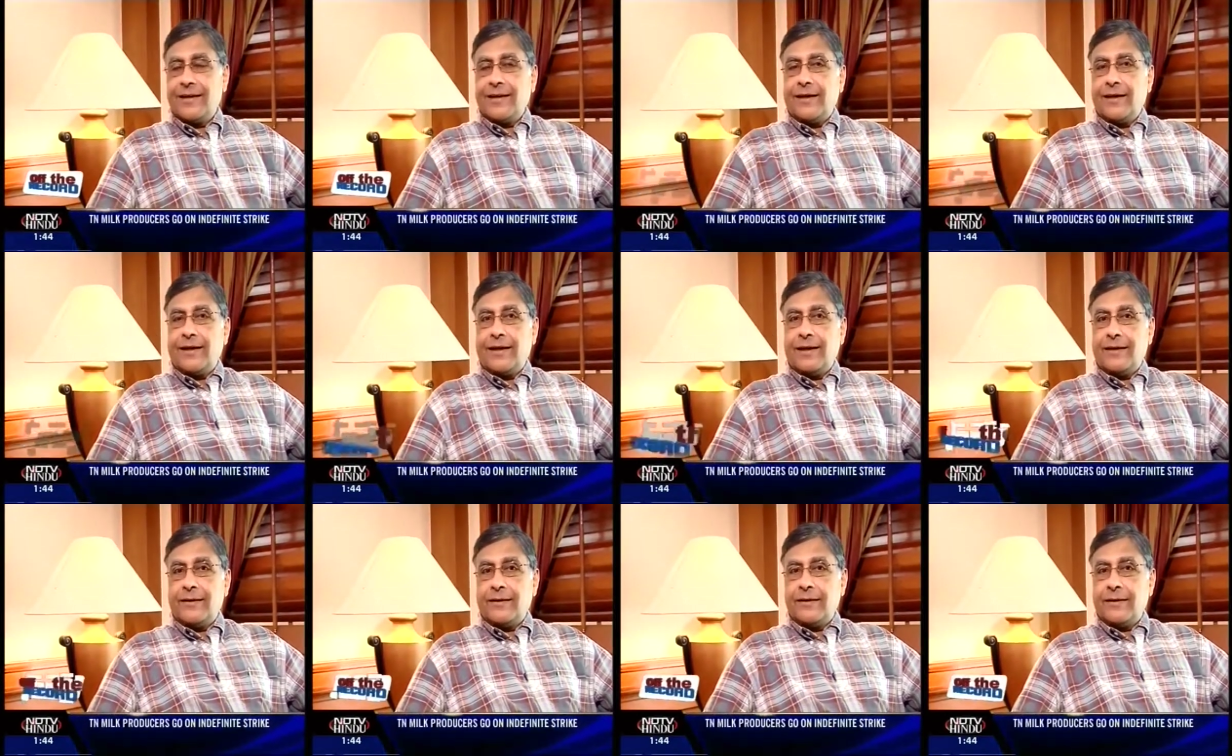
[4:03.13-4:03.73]

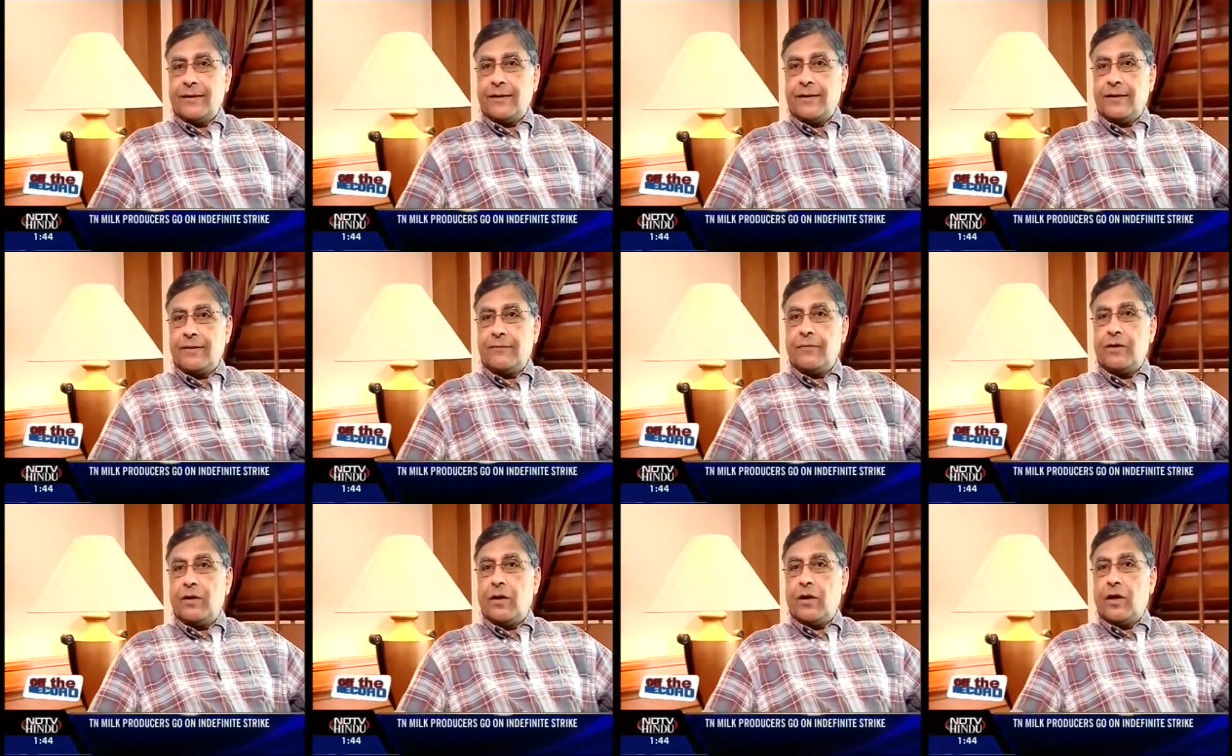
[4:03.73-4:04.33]
And
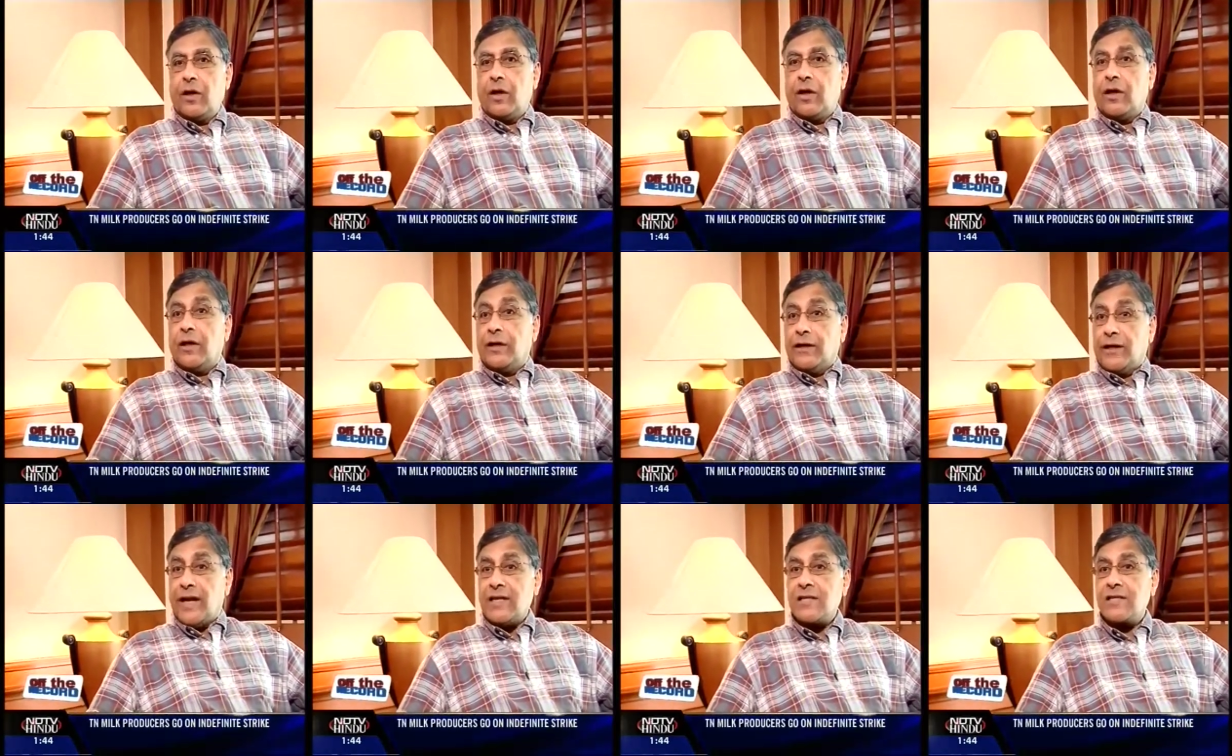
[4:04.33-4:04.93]

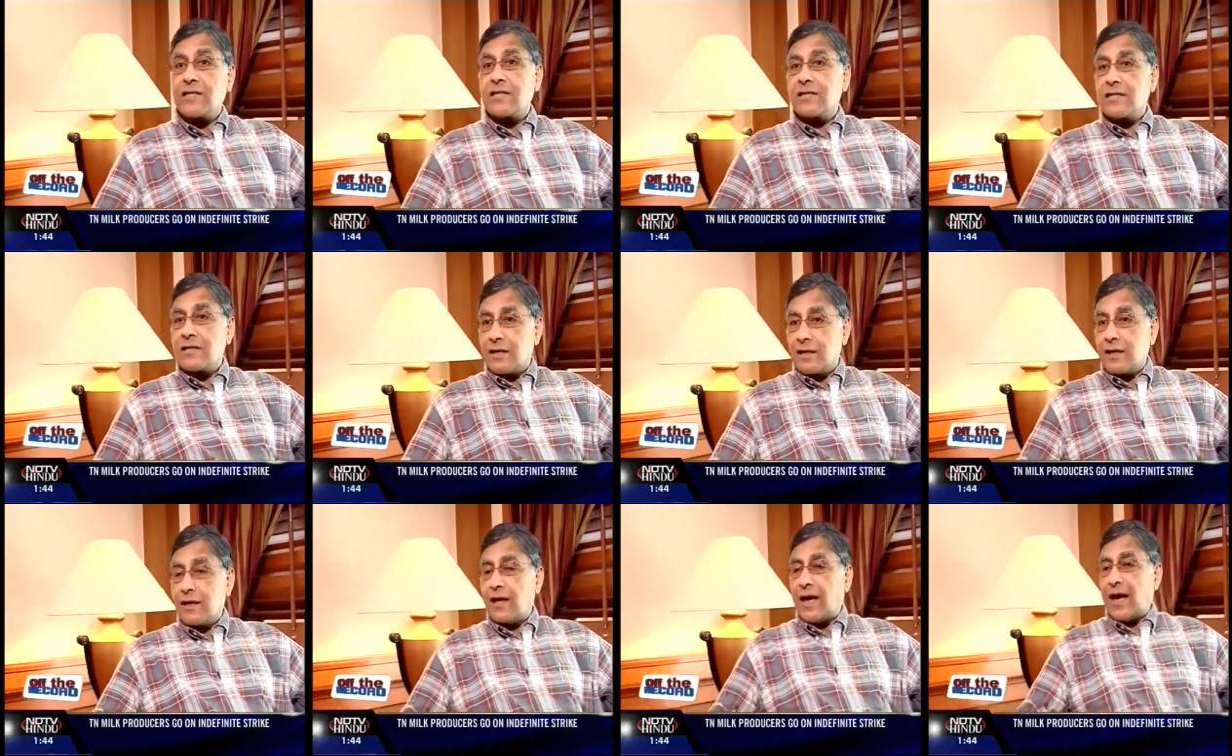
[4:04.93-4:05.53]
yes,
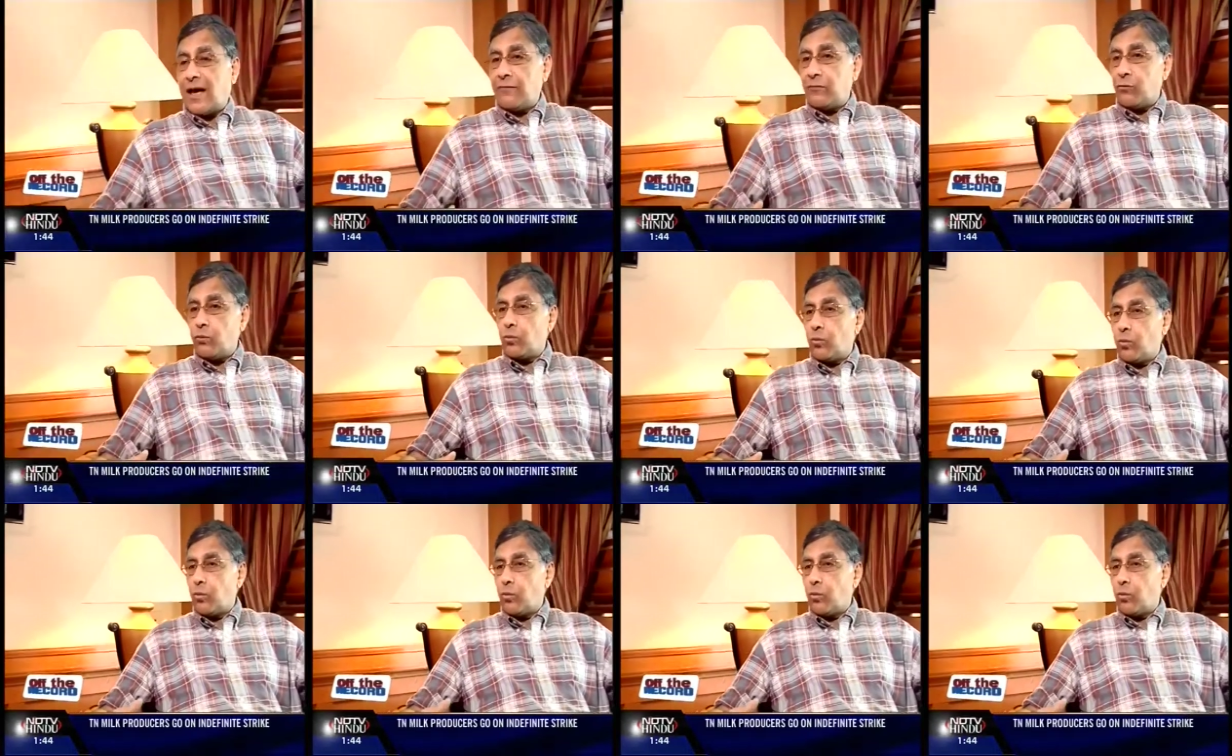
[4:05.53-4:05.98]
I,